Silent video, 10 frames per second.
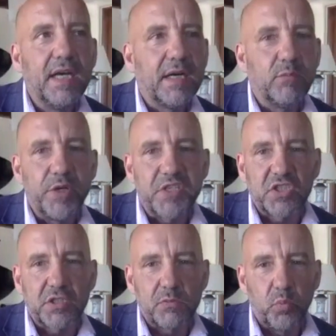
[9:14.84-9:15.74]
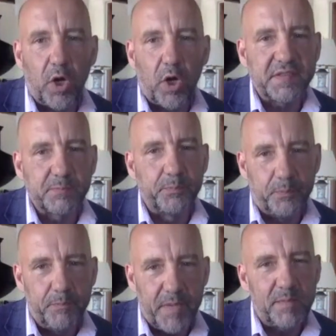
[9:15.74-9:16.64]
which was
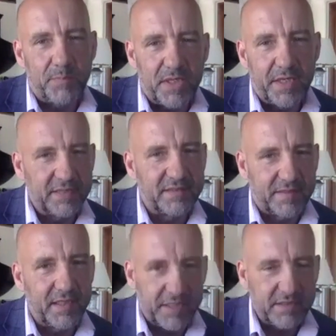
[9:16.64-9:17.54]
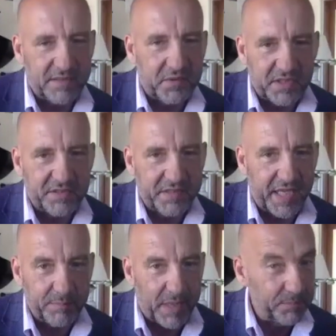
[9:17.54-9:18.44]
maybe, and still is to this day,
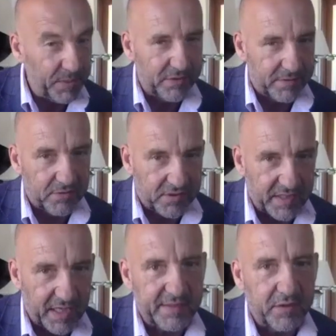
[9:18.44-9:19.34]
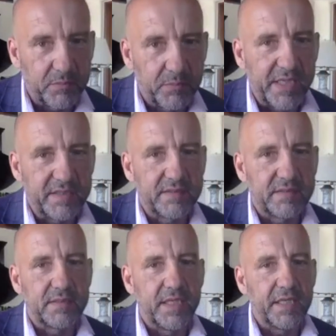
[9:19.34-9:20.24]
my biggest success at the Met,
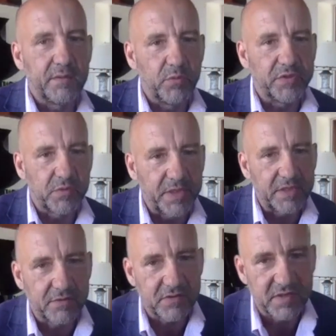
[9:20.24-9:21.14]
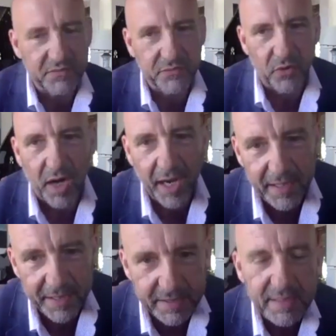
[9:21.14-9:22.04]
and it was a biggest success for
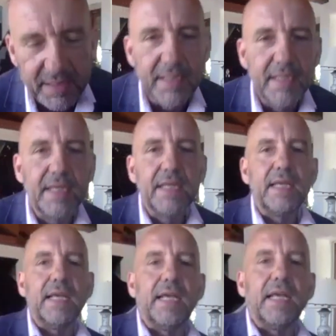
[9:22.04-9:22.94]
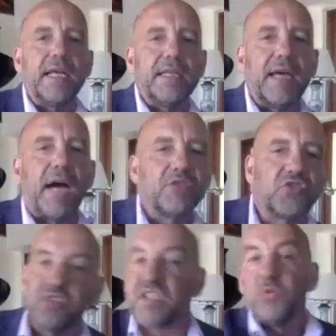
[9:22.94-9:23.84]
Eileen. And I was
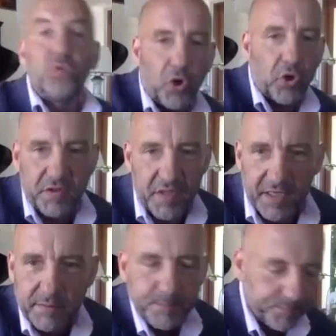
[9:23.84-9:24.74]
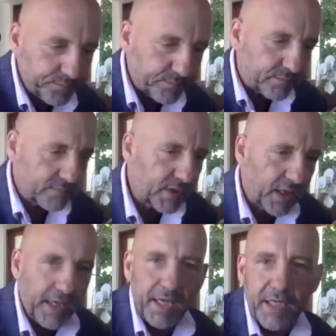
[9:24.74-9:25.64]
just in New York then,
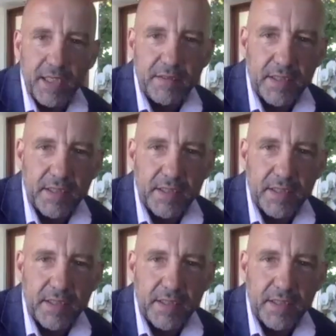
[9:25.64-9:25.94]
and